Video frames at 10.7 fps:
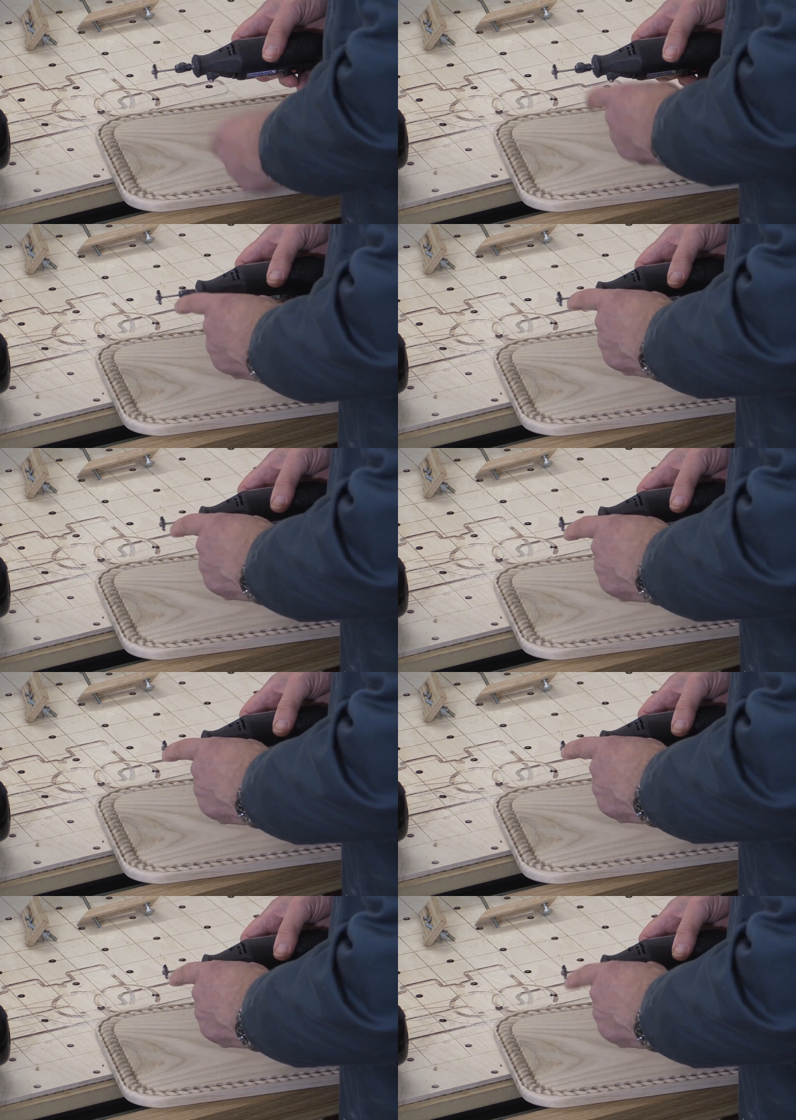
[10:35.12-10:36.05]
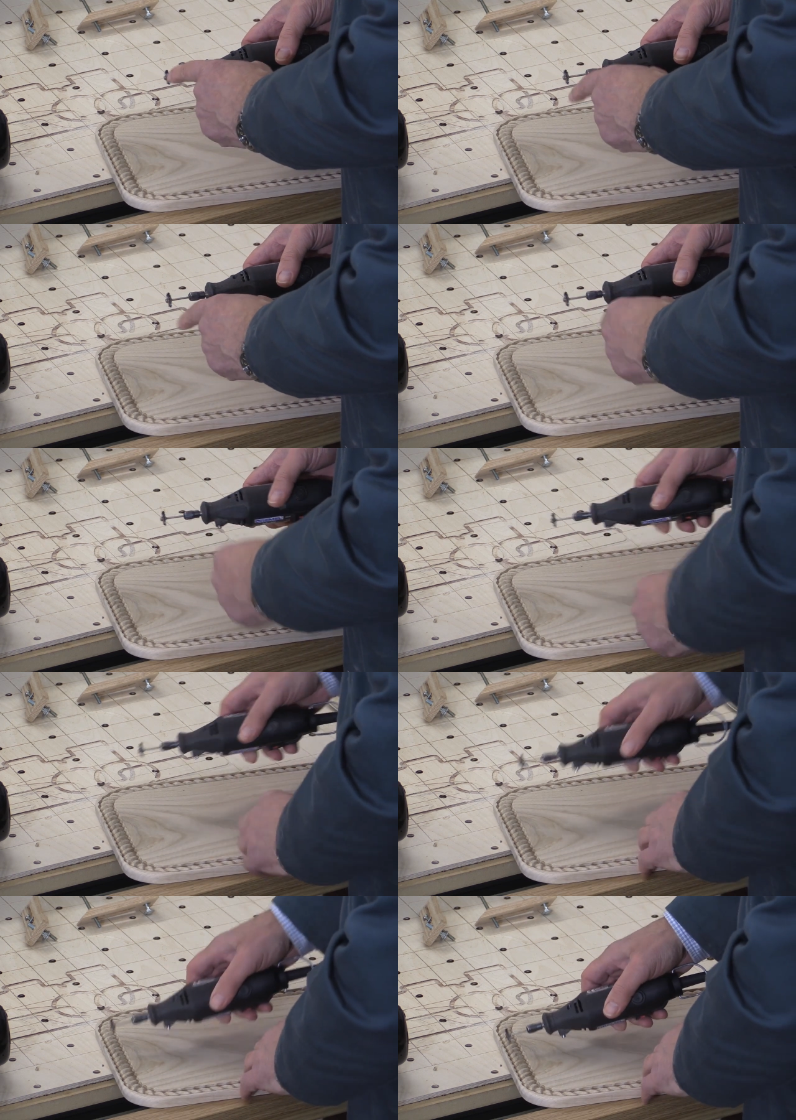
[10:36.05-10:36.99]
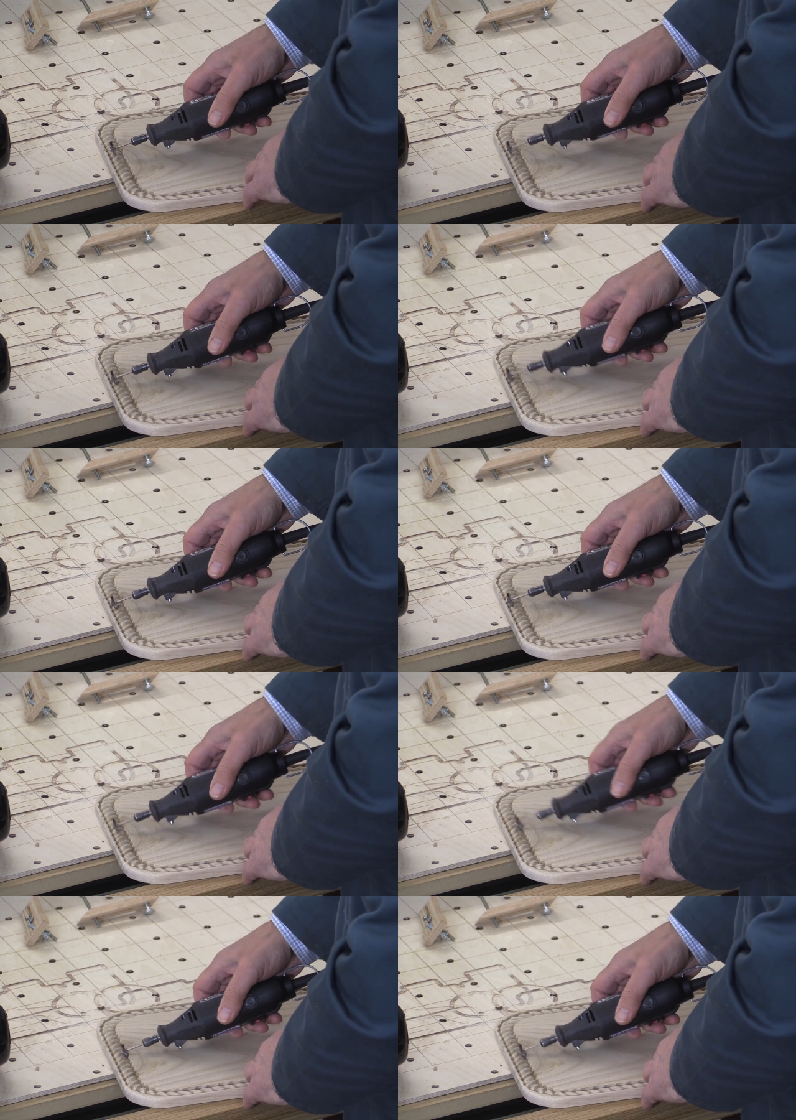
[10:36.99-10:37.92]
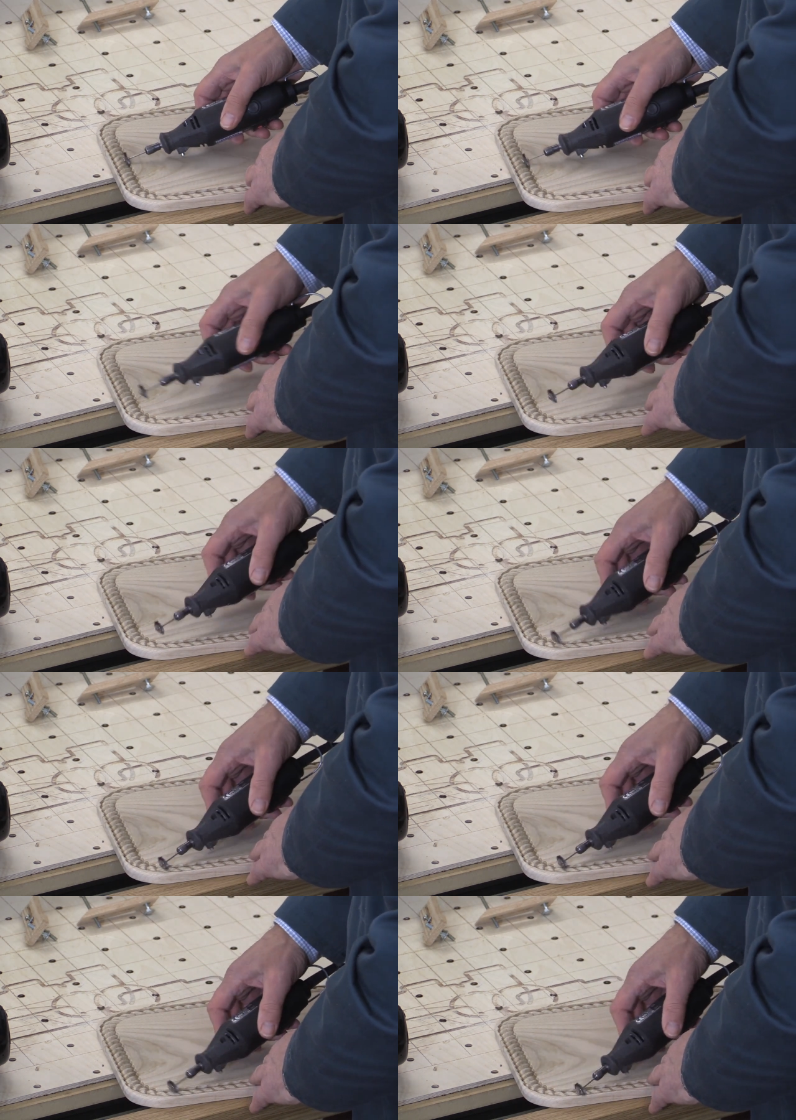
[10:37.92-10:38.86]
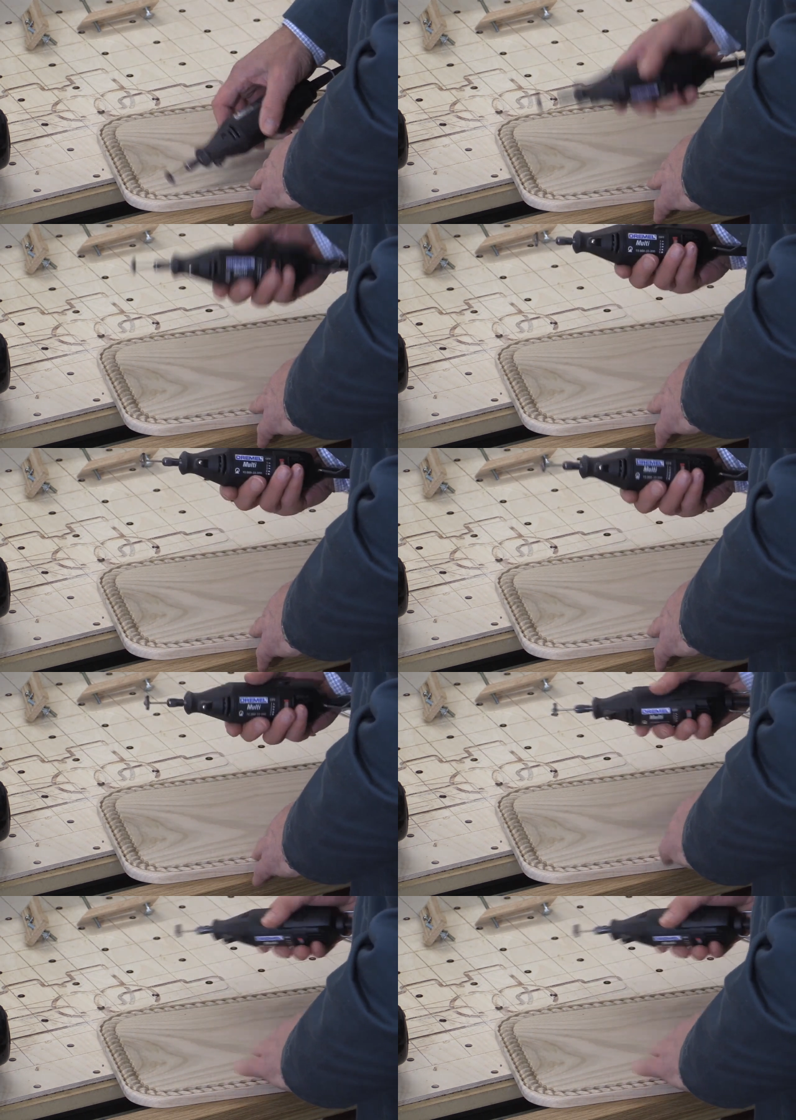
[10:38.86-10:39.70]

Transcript: [unreadable: no face in view]